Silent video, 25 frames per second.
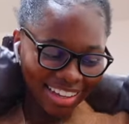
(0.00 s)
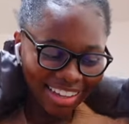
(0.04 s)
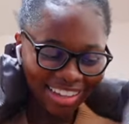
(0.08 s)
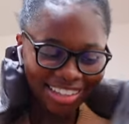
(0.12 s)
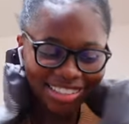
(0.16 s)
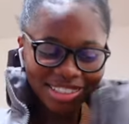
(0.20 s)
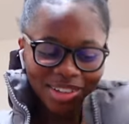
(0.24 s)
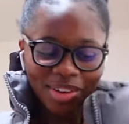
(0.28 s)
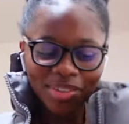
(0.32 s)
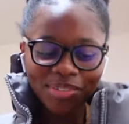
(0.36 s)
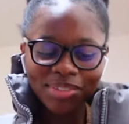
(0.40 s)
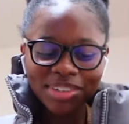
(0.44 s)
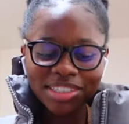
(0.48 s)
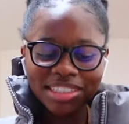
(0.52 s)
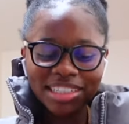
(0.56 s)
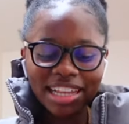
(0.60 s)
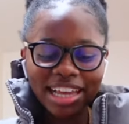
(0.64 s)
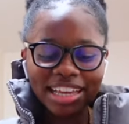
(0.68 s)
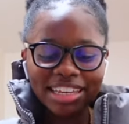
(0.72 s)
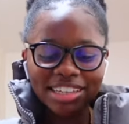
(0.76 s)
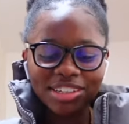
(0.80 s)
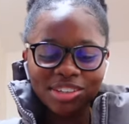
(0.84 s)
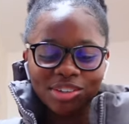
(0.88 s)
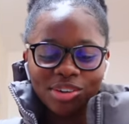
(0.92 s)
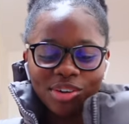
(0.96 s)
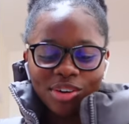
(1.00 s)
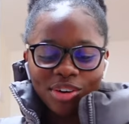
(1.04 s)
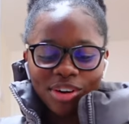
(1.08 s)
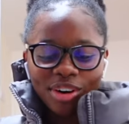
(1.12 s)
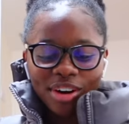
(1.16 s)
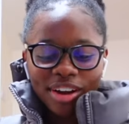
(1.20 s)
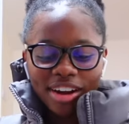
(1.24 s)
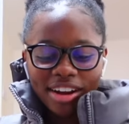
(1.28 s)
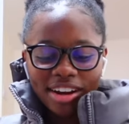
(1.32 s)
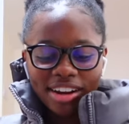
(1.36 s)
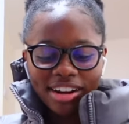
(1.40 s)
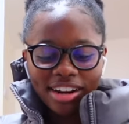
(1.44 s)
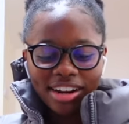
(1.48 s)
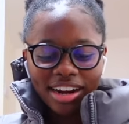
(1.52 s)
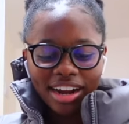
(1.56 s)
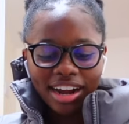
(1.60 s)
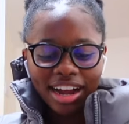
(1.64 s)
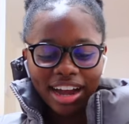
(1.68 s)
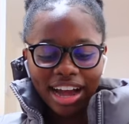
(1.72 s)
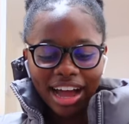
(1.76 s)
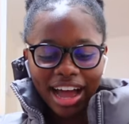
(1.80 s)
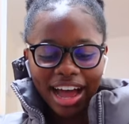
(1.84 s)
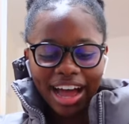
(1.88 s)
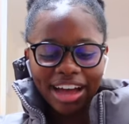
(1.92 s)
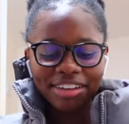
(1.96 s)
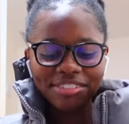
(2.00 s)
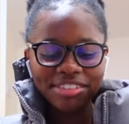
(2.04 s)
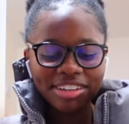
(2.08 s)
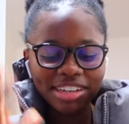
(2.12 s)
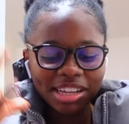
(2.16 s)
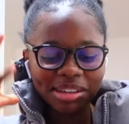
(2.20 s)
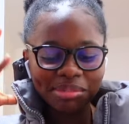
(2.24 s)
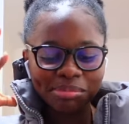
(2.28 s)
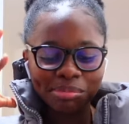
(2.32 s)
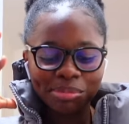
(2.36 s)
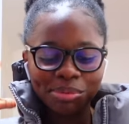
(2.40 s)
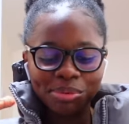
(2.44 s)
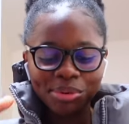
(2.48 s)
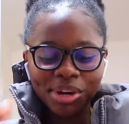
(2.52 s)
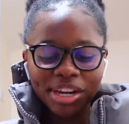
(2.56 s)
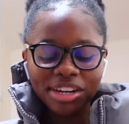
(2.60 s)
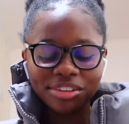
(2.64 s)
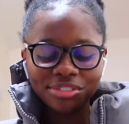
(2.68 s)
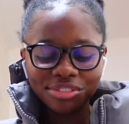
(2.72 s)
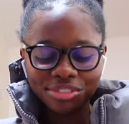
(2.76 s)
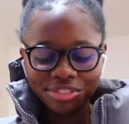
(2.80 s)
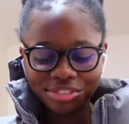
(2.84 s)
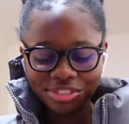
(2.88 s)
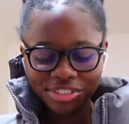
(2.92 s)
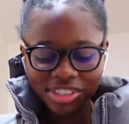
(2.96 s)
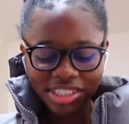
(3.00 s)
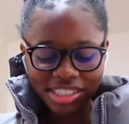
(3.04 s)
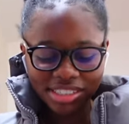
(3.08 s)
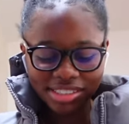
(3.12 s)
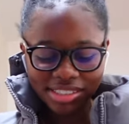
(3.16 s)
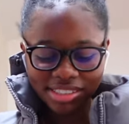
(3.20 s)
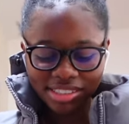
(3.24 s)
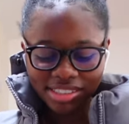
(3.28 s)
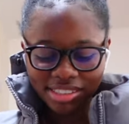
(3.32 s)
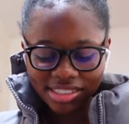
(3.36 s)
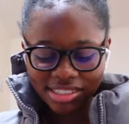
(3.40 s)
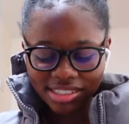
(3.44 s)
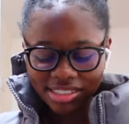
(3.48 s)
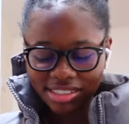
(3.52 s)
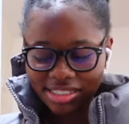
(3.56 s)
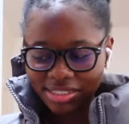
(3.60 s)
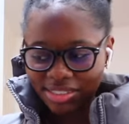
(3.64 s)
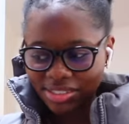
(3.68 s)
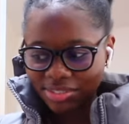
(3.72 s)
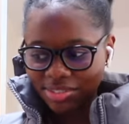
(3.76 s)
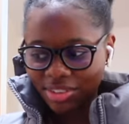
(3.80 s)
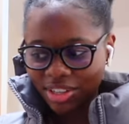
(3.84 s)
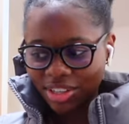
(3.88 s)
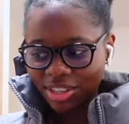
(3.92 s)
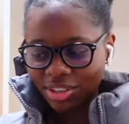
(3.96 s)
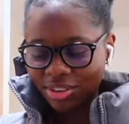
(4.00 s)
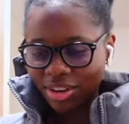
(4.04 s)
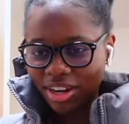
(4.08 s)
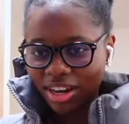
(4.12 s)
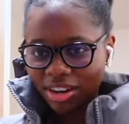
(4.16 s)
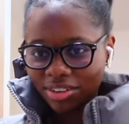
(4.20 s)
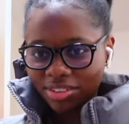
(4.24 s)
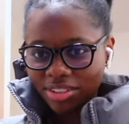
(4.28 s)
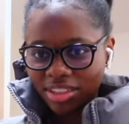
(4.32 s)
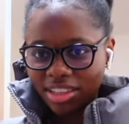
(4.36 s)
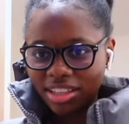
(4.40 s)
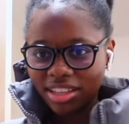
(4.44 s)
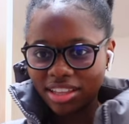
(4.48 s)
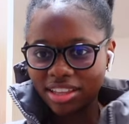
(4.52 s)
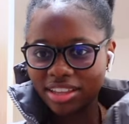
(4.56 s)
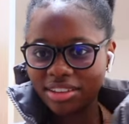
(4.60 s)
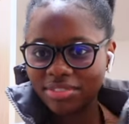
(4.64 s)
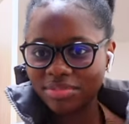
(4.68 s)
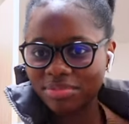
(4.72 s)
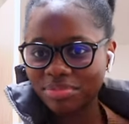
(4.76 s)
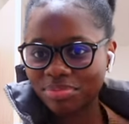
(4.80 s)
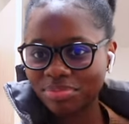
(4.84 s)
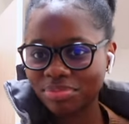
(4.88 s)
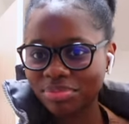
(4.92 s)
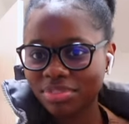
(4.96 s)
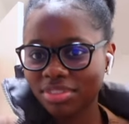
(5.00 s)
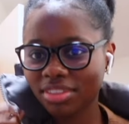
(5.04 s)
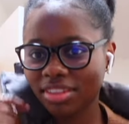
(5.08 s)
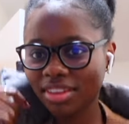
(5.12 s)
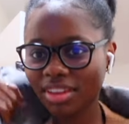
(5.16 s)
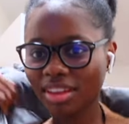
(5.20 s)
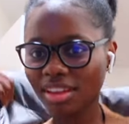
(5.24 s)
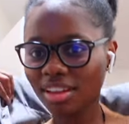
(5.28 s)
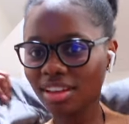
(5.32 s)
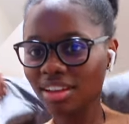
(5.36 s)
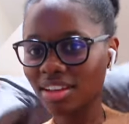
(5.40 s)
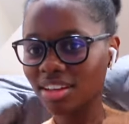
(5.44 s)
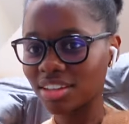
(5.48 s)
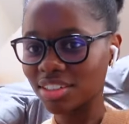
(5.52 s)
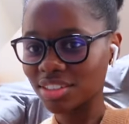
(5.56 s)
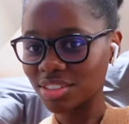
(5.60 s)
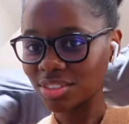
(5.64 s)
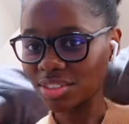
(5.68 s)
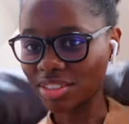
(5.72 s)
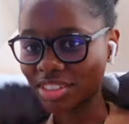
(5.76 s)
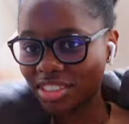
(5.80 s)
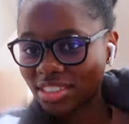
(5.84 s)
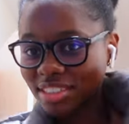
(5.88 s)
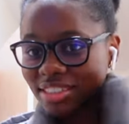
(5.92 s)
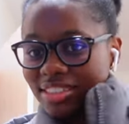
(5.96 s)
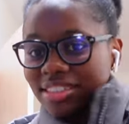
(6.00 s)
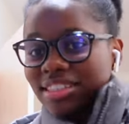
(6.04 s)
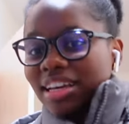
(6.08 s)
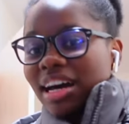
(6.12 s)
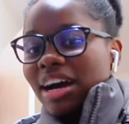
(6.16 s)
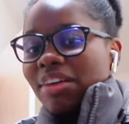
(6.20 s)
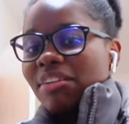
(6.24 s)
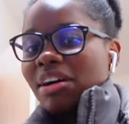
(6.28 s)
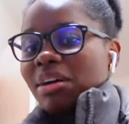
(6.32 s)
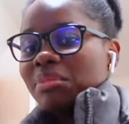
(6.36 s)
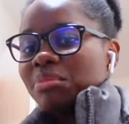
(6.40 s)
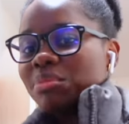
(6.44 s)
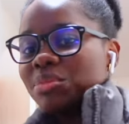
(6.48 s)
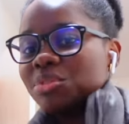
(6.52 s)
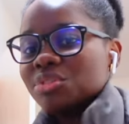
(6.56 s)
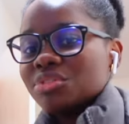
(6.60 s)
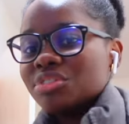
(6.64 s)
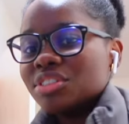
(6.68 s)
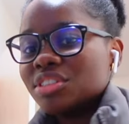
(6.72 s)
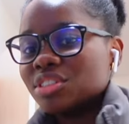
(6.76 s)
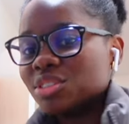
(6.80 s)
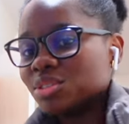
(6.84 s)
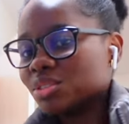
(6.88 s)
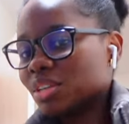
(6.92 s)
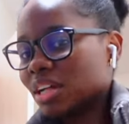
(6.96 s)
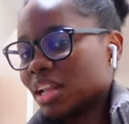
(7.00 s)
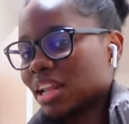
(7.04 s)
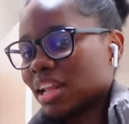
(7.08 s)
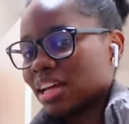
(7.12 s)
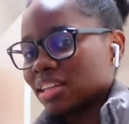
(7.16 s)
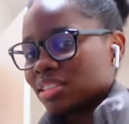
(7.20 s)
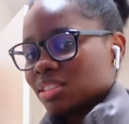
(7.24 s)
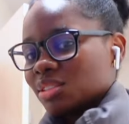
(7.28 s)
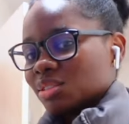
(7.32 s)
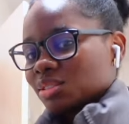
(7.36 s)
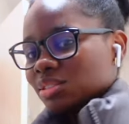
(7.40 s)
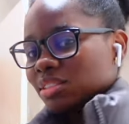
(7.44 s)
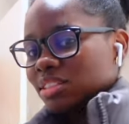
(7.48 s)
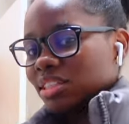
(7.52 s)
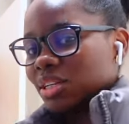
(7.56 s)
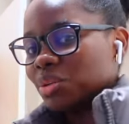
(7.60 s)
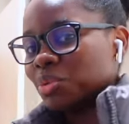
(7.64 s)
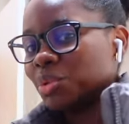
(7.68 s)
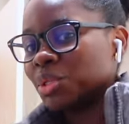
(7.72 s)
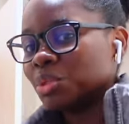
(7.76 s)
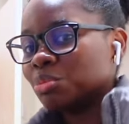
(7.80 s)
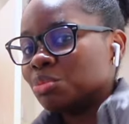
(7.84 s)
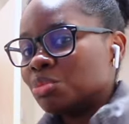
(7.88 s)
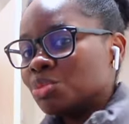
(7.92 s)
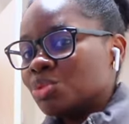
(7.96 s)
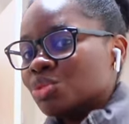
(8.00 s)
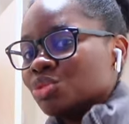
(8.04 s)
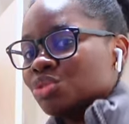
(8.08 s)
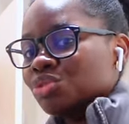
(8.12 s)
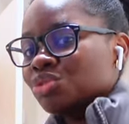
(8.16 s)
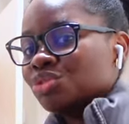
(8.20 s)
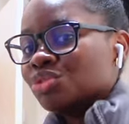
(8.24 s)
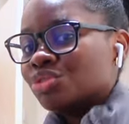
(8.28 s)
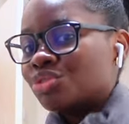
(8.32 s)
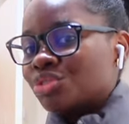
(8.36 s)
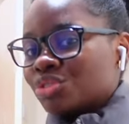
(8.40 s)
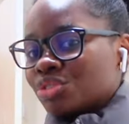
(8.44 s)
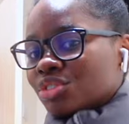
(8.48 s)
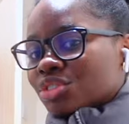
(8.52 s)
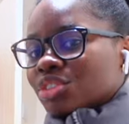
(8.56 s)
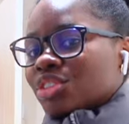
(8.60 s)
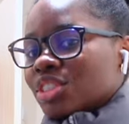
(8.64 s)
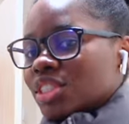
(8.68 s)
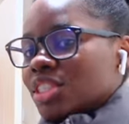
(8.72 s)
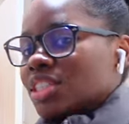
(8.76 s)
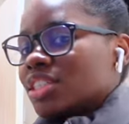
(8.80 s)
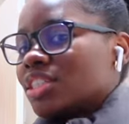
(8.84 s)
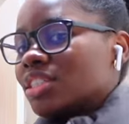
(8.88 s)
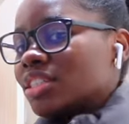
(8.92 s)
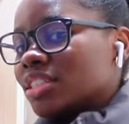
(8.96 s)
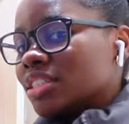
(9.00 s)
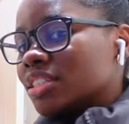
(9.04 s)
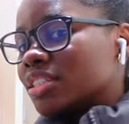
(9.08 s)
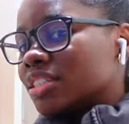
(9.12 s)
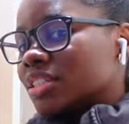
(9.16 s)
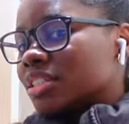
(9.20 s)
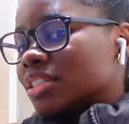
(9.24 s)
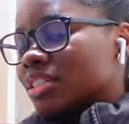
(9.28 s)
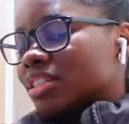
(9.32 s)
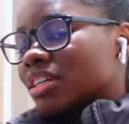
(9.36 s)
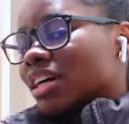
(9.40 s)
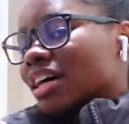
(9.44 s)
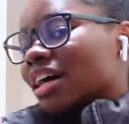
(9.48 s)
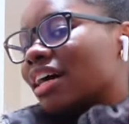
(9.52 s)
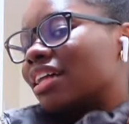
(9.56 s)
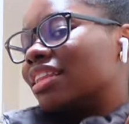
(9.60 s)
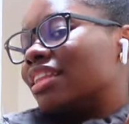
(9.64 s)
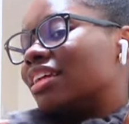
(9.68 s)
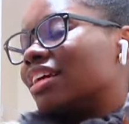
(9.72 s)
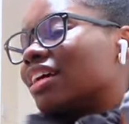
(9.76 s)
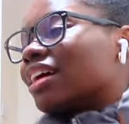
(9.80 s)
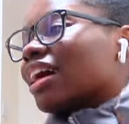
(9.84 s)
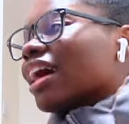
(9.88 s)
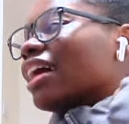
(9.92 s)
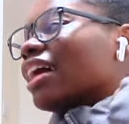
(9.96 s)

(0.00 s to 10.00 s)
it's almost like you're having a brain freeze when you're out there. So this is how I'm moving to class today. We move. I think